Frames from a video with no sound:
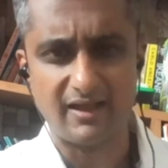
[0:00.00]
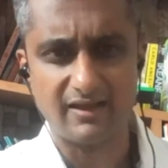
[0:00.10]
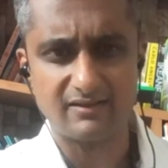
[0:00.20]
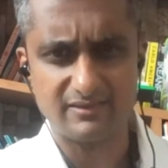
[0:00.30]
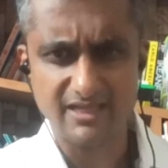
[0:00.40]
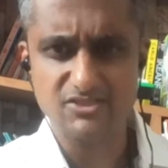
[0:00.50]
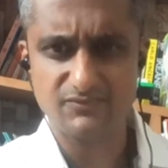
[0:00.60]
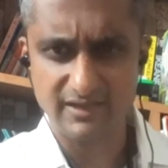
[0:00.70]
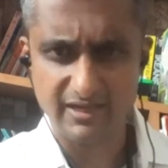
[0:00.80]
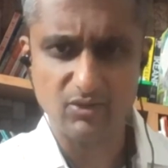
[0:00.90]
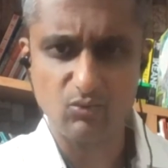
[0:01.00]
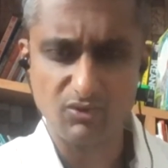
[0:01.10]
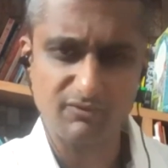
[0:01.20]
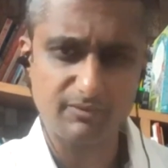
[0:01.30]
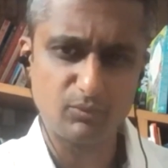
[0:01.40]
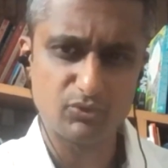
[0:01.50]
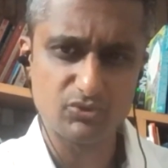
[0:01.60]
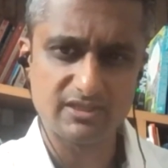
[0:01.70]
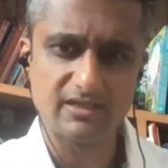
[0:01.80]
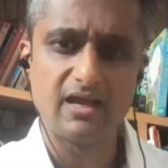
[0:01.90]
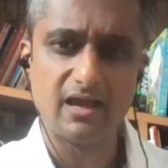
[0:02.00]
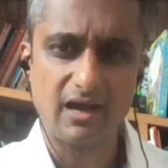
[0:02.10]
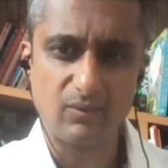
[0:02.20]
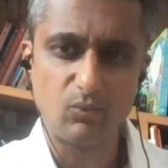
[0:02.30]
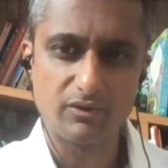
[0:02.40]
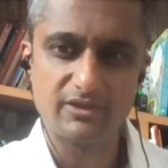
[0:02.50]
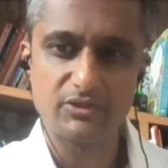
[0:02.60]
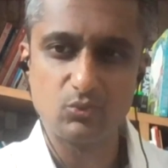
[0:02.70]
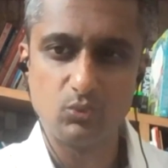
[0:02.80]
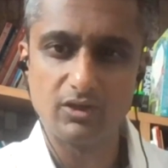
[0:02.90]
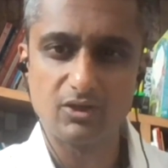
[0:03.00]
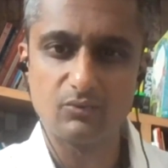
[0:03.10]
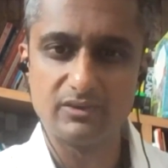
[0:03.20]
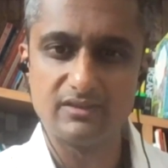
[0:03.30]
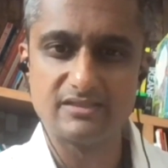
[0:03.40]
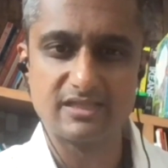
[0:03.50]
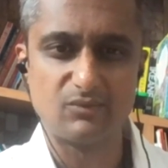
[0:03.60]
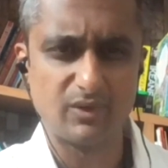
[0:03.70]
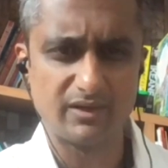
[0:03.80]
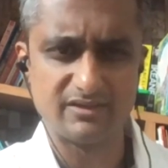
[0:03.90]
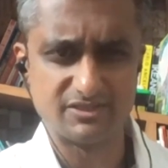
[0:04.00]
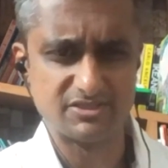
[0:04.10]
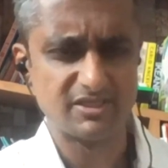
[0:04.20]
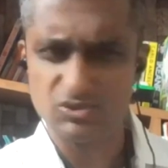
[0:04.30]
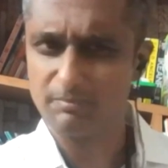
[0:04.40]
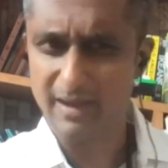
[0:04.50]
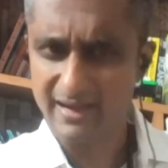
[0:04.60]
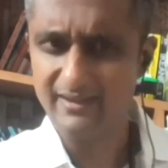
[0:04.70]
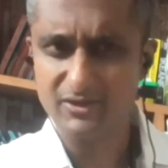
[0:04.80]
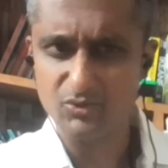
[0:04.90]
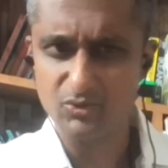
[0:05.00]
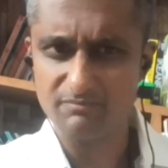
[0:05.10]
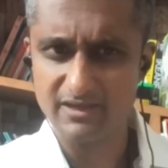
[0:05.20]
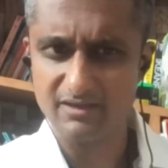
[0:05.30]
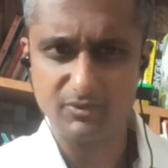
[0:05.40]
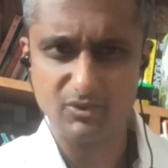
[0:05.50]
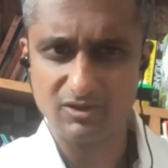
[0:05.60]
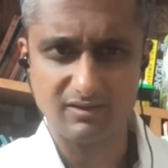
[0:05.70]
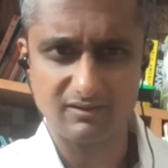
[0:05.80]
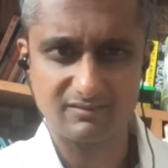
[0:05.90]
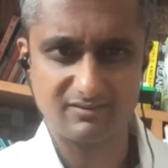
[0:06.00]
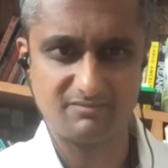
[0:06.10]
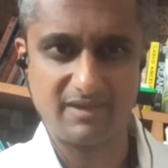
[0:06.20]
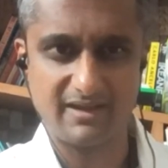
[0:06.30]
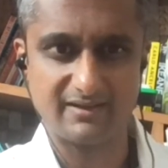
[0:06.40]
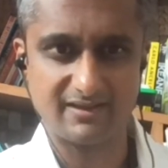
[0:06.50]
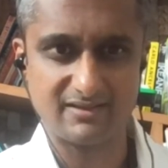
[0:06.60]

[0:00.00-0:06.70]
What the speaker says: And that's where, and I quote from your book, you said, I wanted to work with the disadvantaged. So by then you had made up your mind that